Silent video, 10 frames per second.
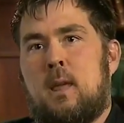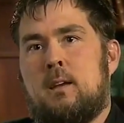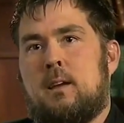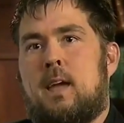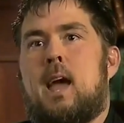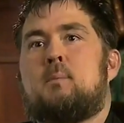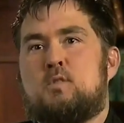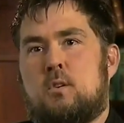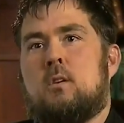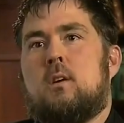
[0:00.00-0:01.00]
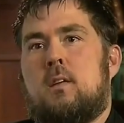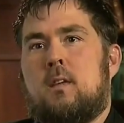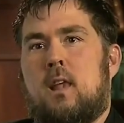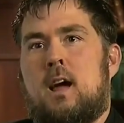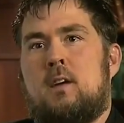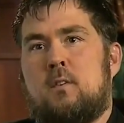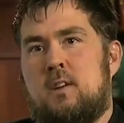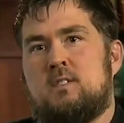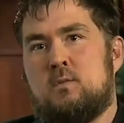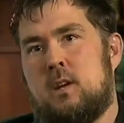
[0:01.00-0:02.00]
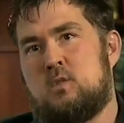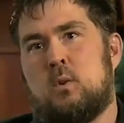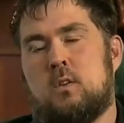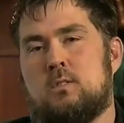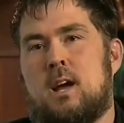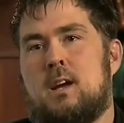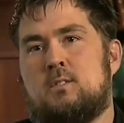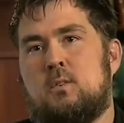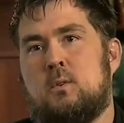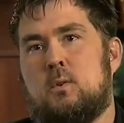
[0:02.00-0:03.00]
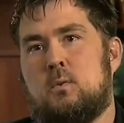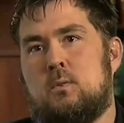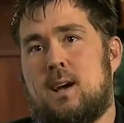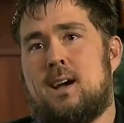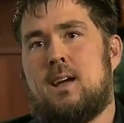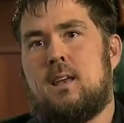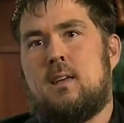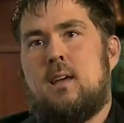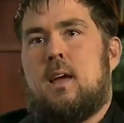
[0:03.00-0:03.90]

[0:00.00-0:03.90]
and to capture the life of each one of those guys who died.